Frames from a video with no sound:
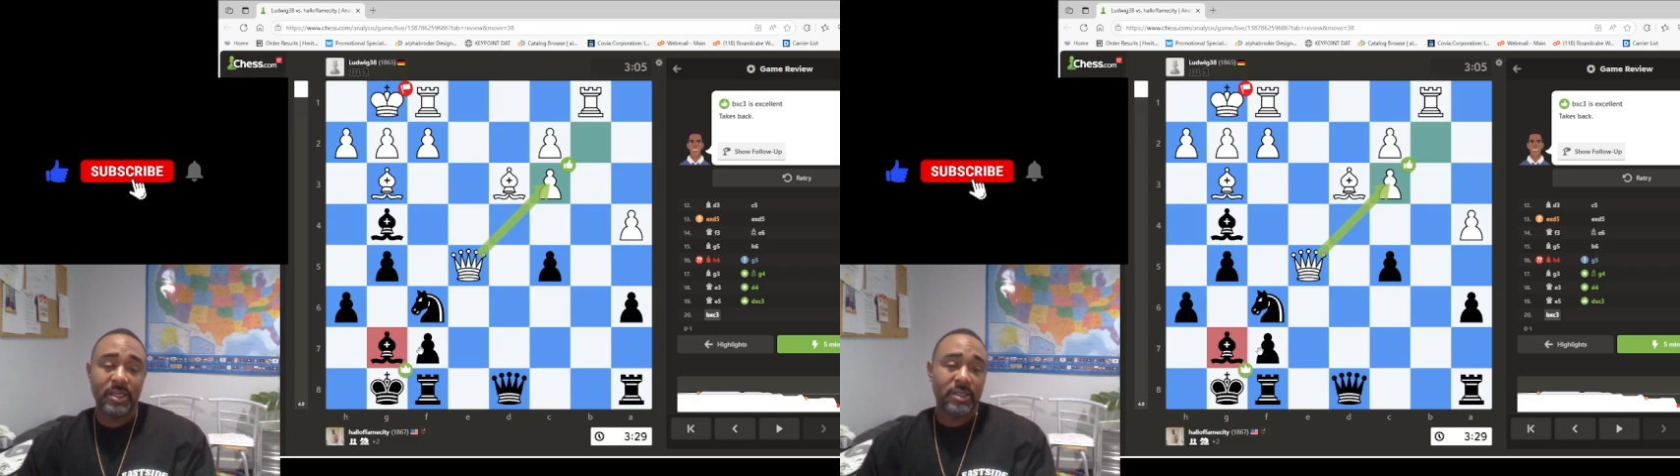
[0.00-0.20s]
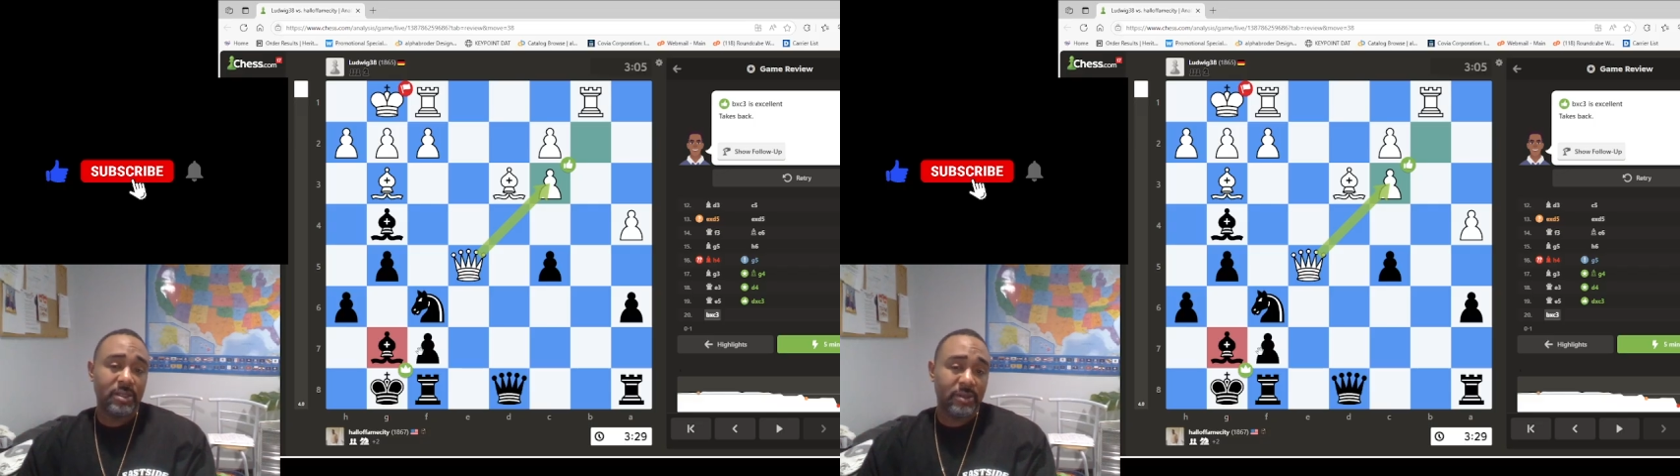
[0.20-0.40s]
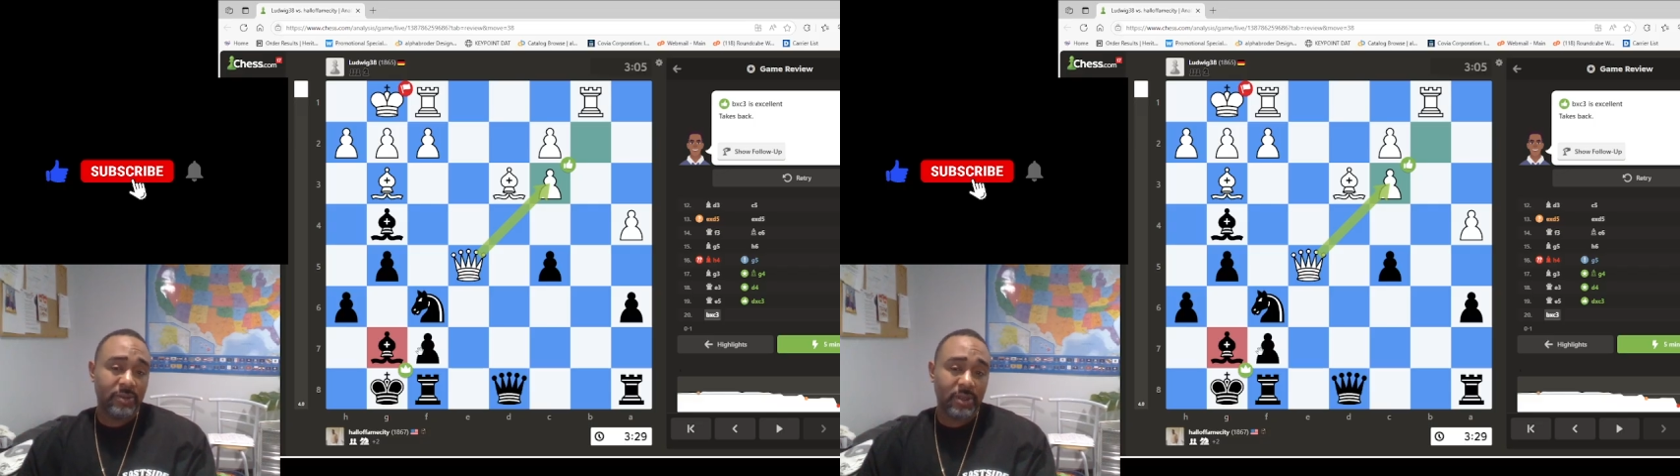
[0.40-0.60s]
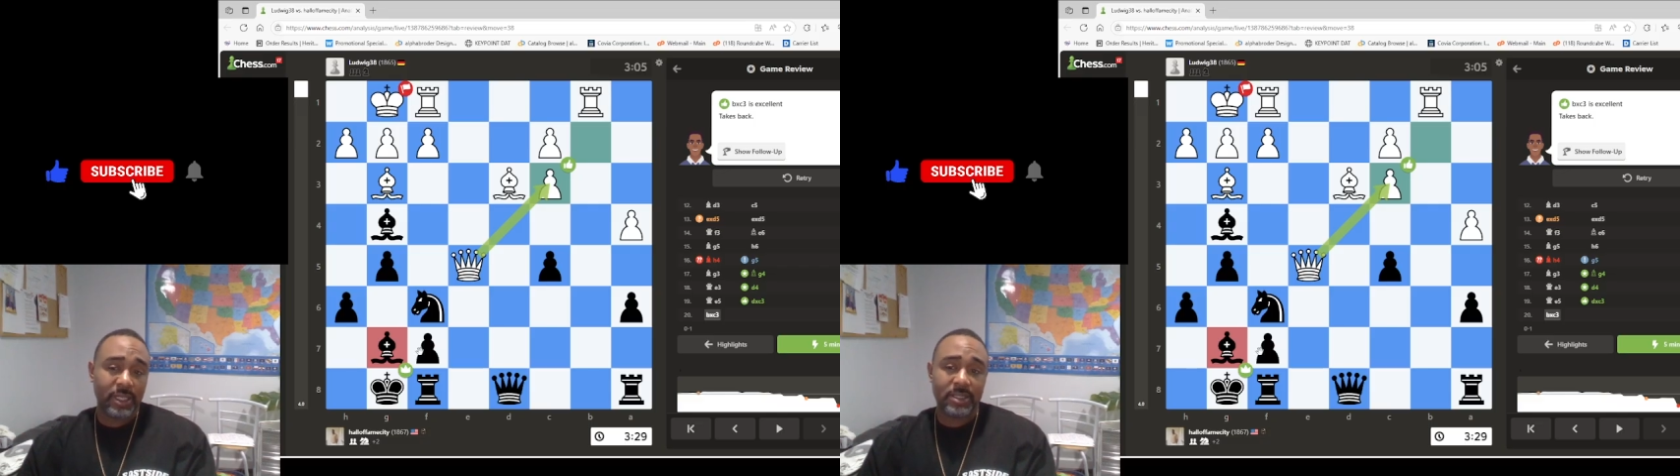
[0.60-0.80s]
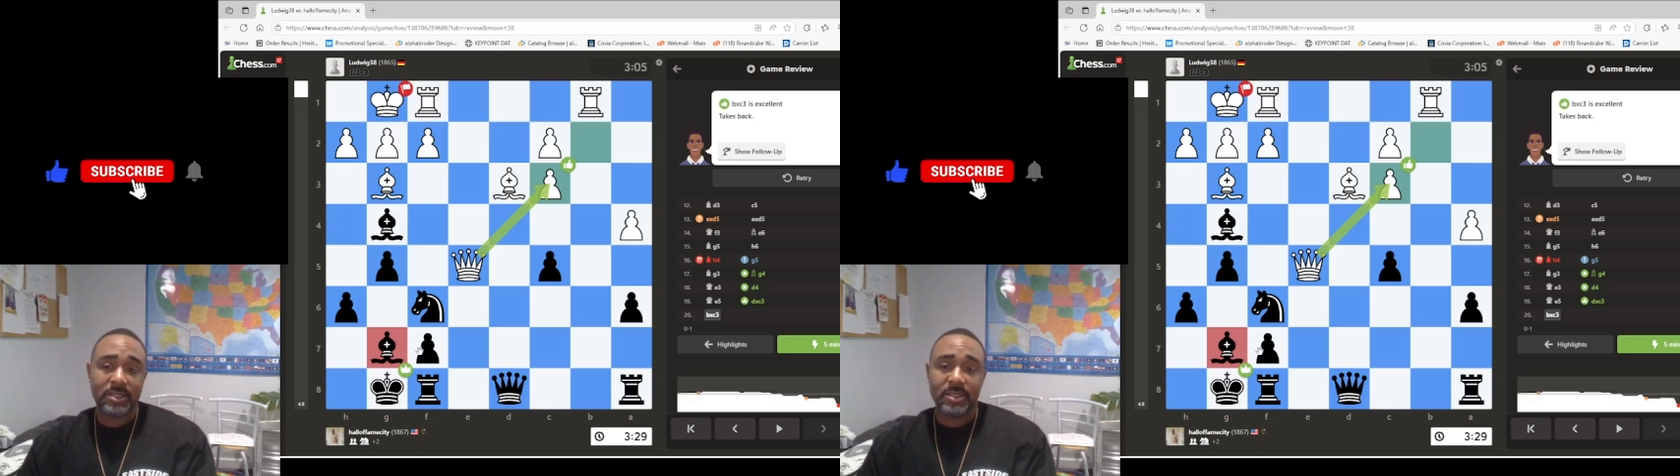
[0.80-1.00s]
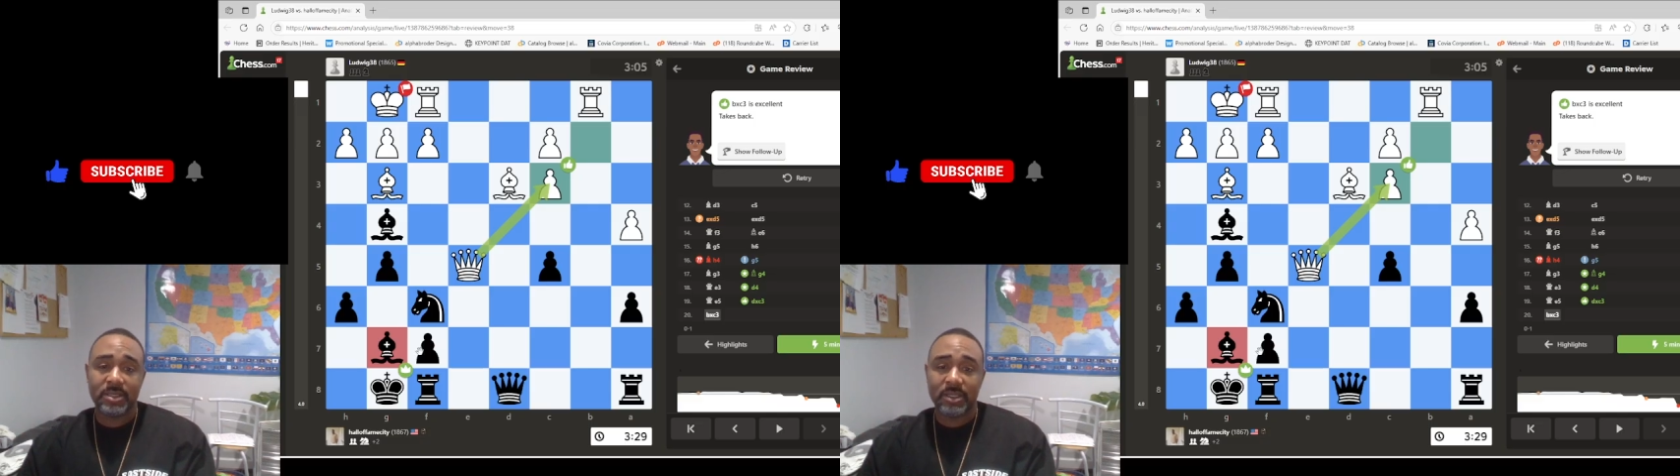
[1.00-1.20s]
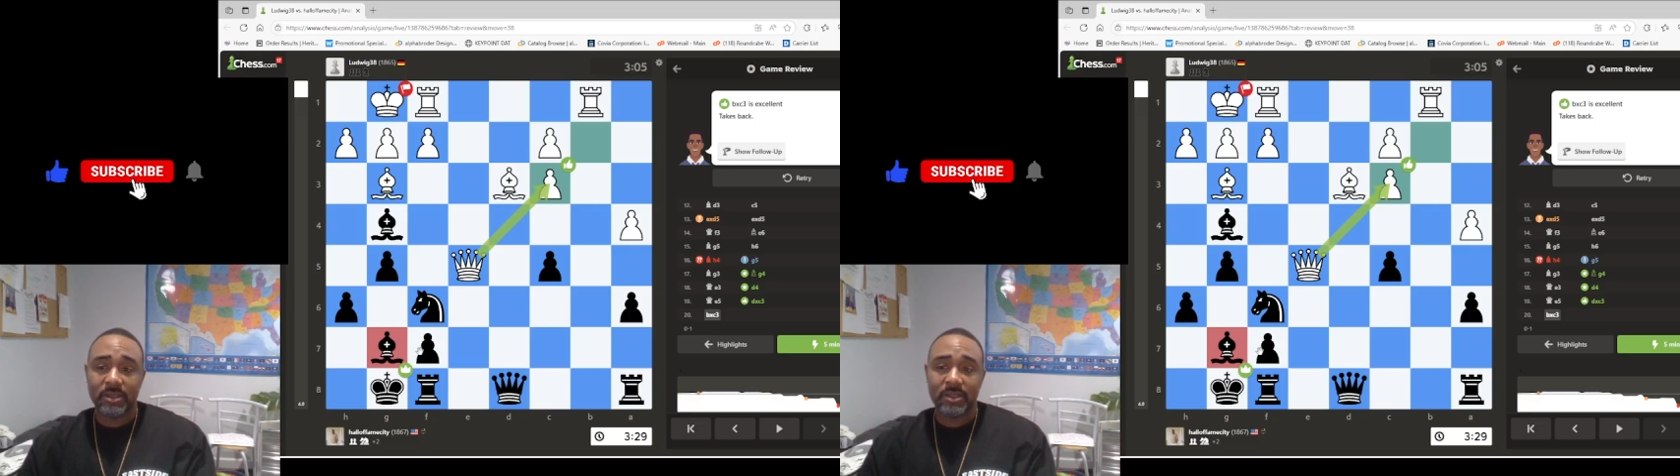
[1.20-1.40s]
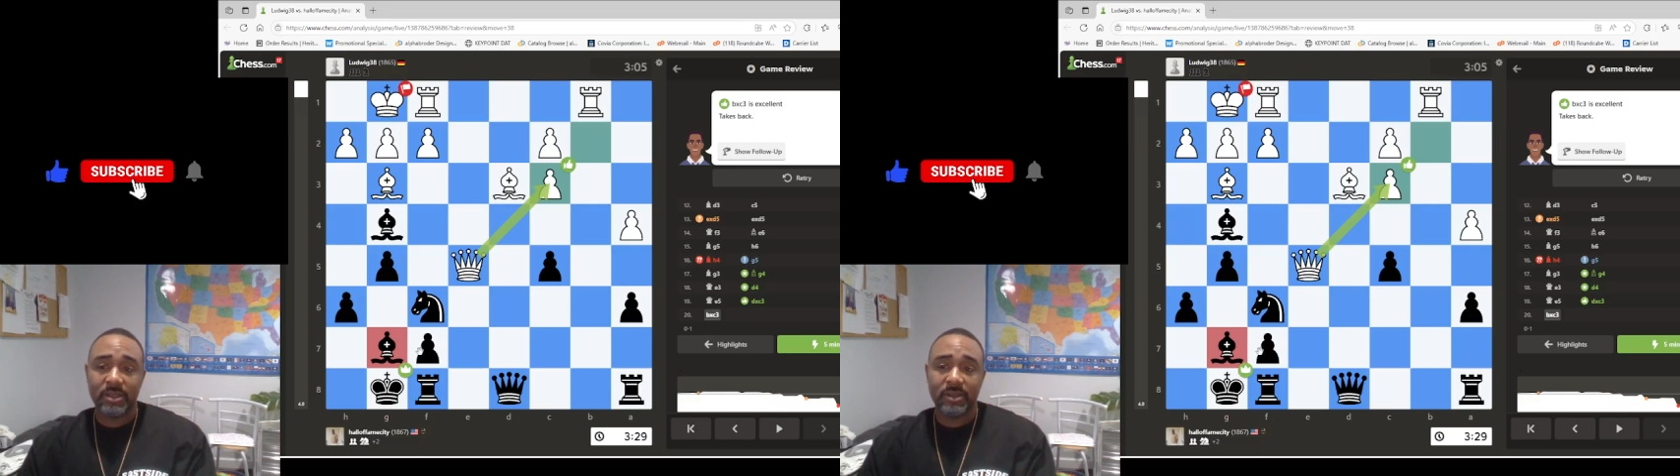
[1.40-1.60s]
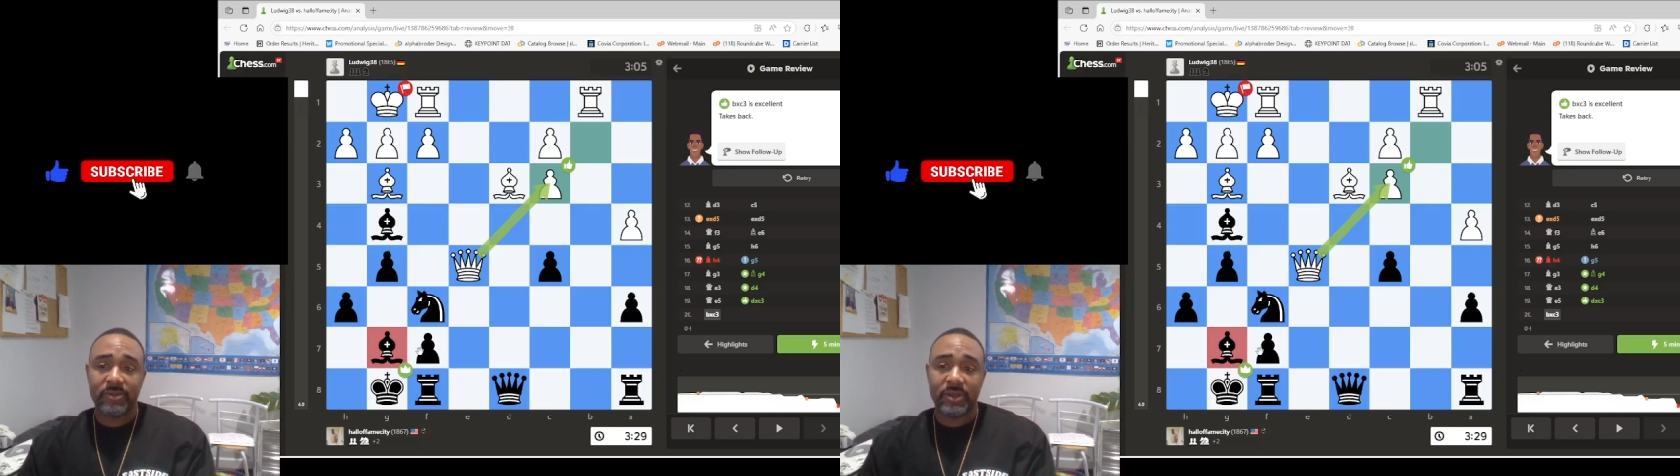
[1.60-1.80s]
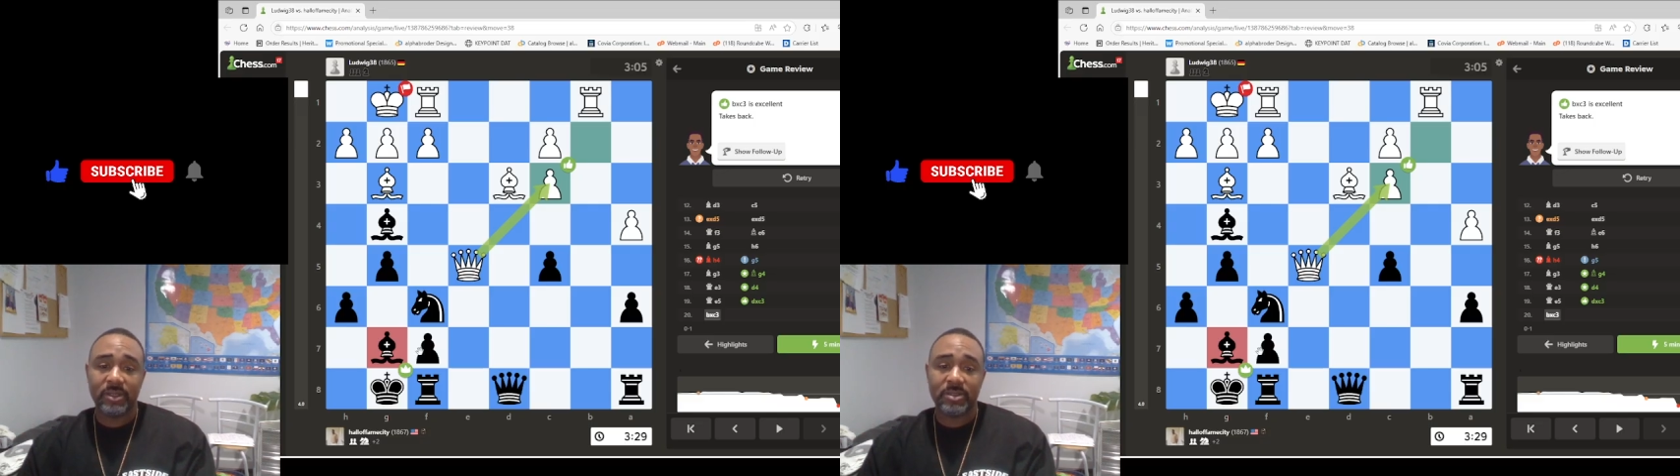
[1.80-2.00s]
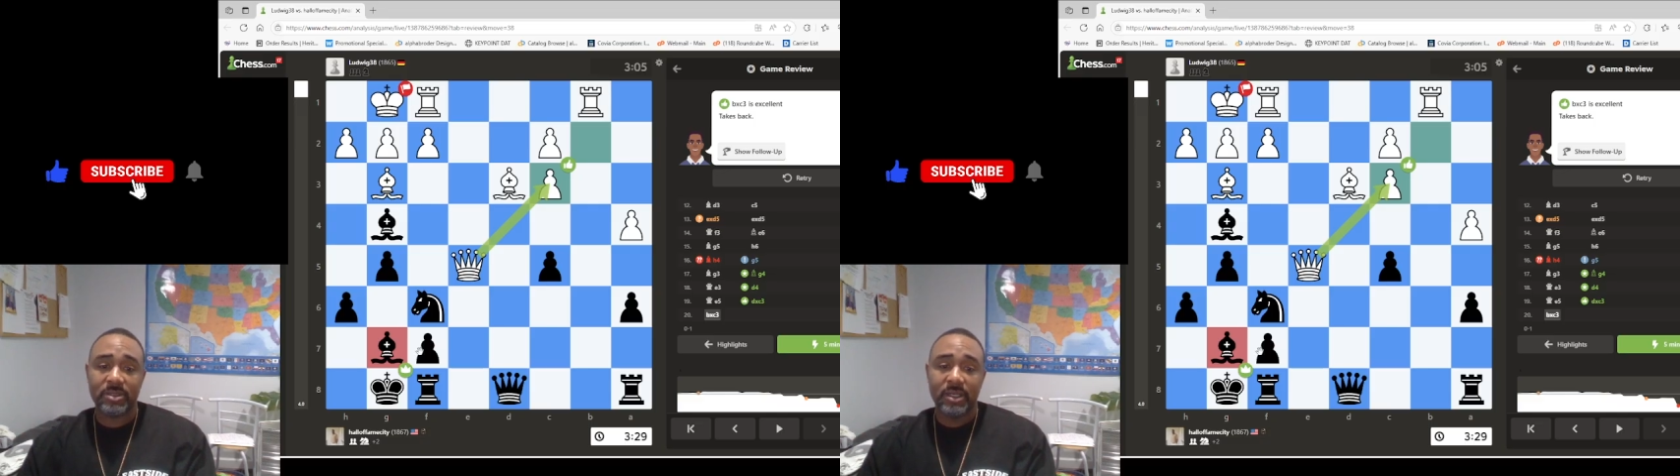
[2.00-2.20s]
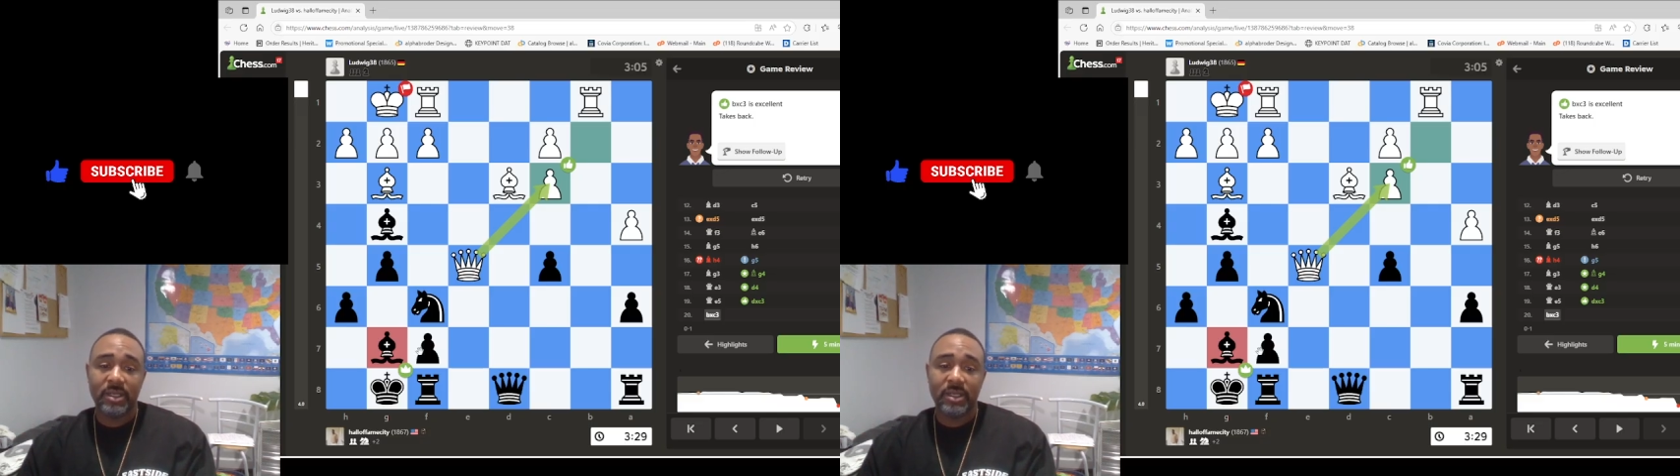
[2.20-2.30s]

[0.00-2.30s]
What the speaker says: Do you feel like the Sicilian defense